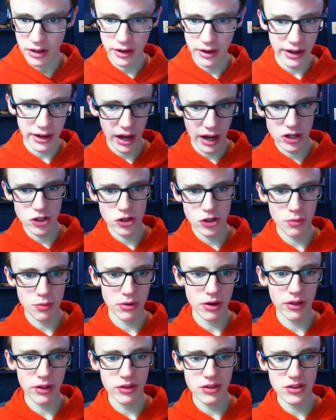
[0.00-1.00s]
Extra
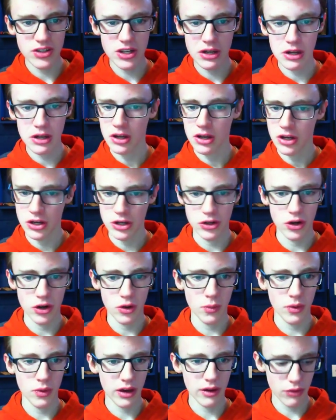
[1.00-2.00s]
parenthesis. You don't
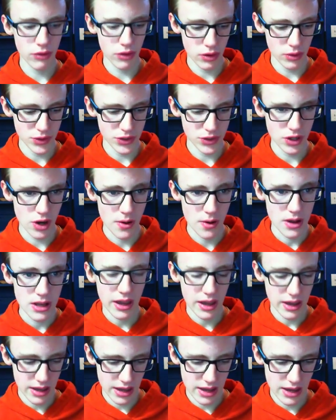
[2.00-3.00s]
want to have those. So
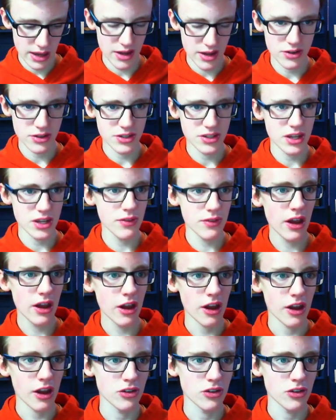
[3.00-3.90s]
and save that.